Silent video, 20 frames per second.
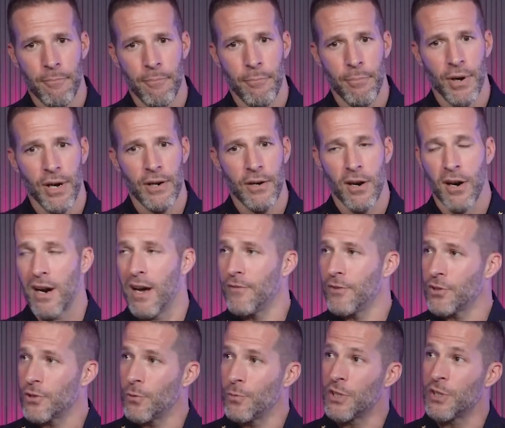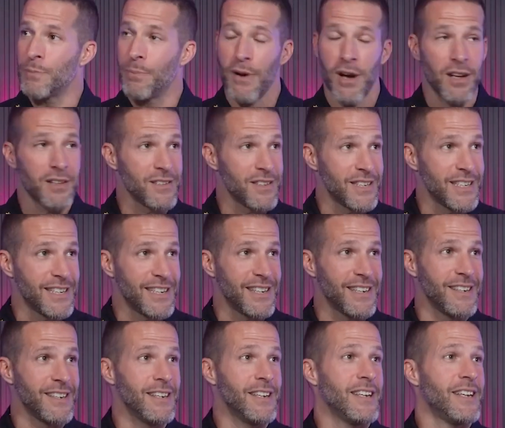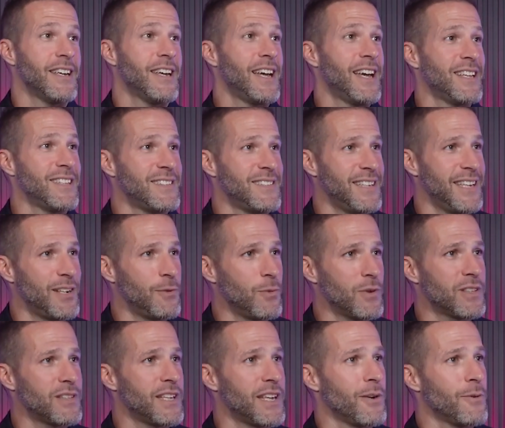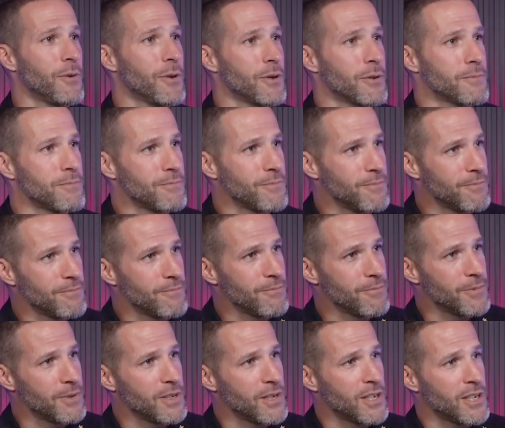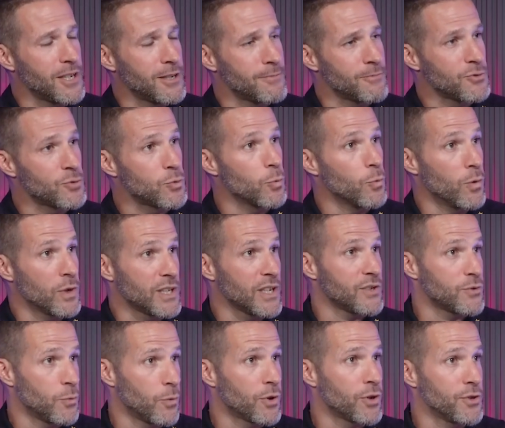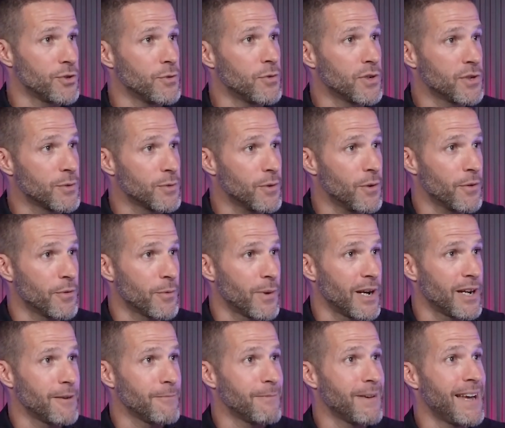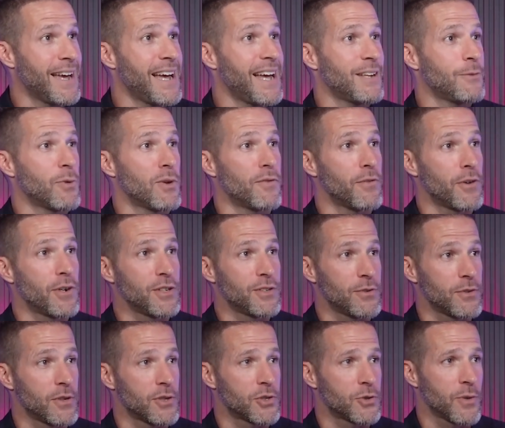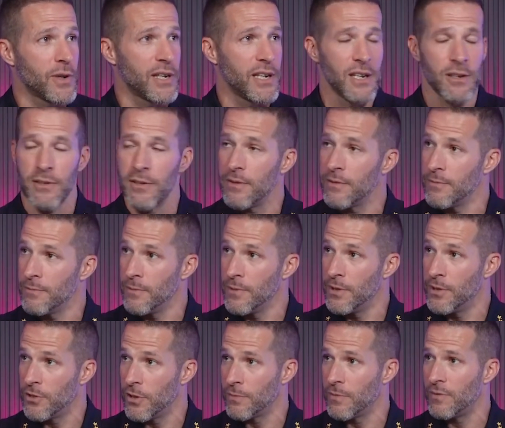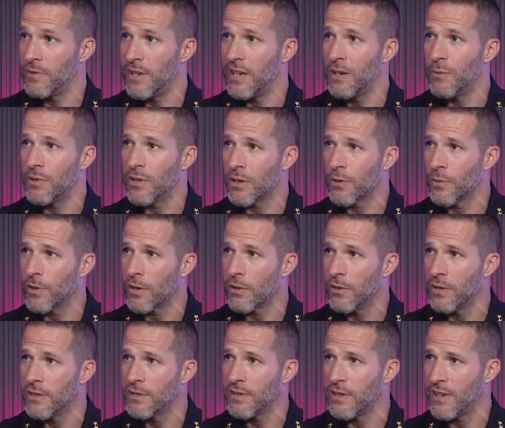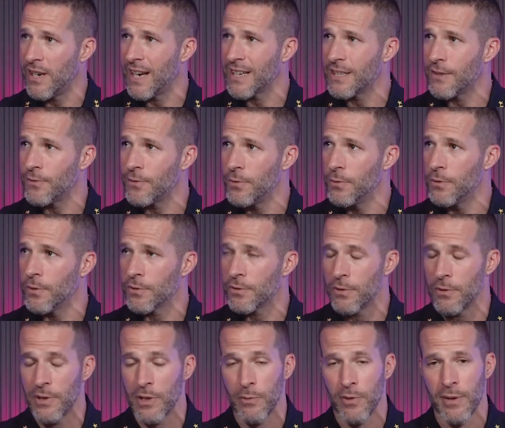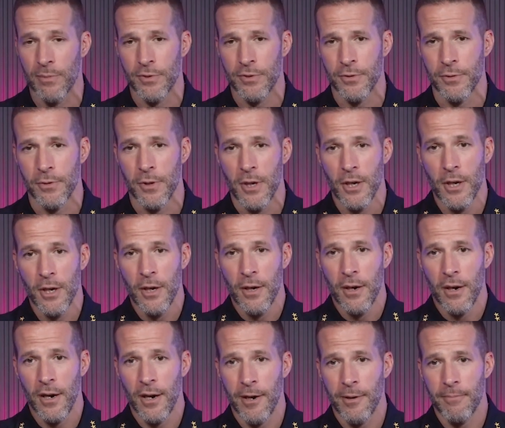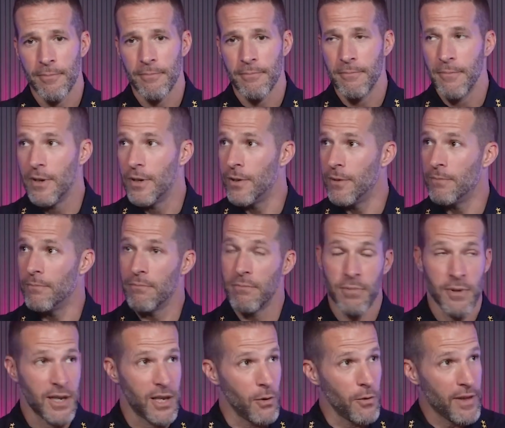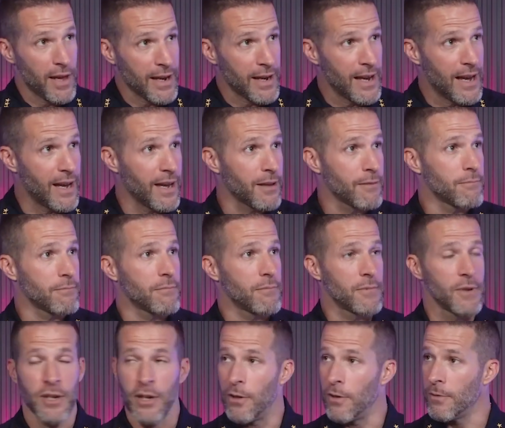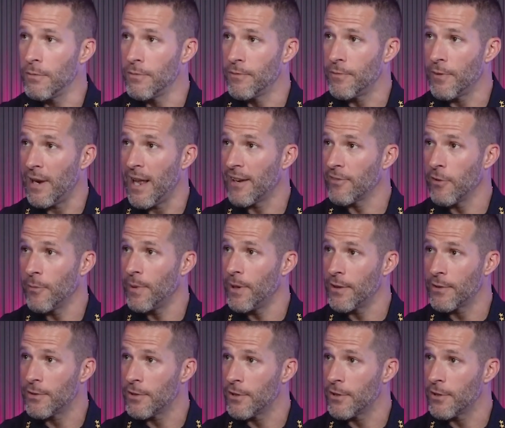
But our officer responded and did what they were, what they swore to do under oath, right? Respect. And reverted to their training in terms of dealing with a critical incident, active shooter. So they were able to kill that guy, for lack of a better